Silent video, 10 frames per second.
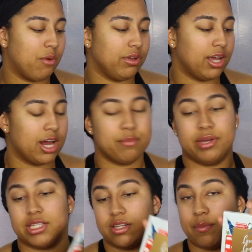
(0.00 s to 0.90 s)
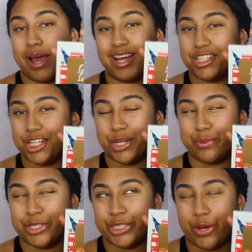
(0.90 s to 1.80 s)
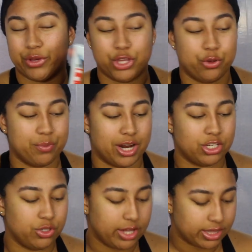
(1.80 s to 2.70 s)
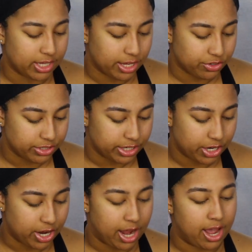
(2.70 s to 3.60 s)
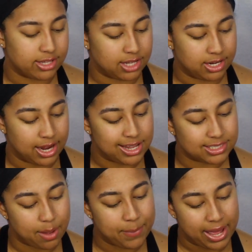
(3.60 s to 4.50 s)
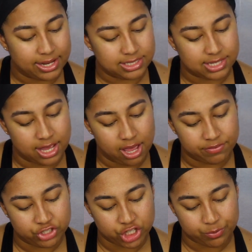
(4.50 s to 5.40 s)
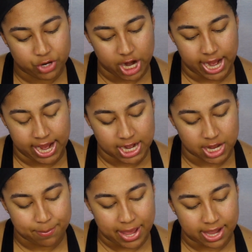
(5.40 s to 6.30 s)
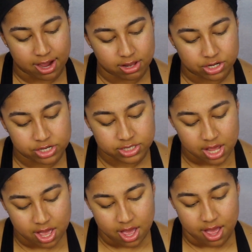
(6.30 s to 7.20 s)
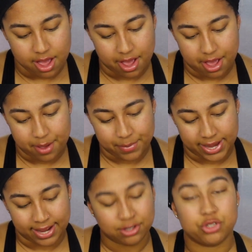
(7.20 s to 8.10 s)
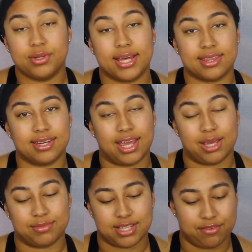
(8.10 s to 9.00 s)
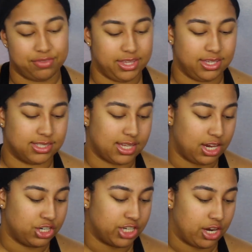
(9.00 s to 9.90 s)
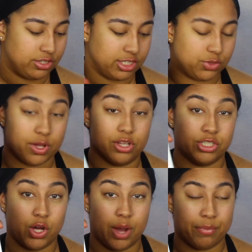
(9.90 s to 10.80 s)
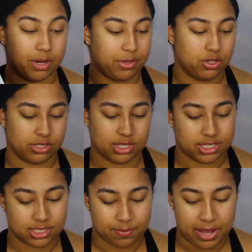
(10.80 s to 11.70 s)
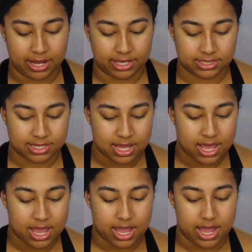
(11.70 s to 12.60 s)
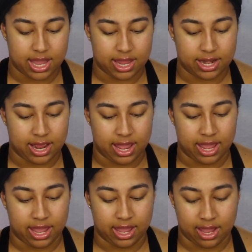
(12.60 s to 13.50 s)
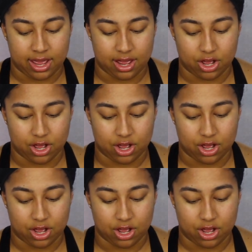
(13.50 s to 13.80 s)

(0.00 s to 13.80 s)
I really got it because of the packaging. It was so cute, but I do like the colors in here. It has a nice balance of shimmer and matte colors. And I do like the names of these shadows as well. So I'm going to be using this palette in a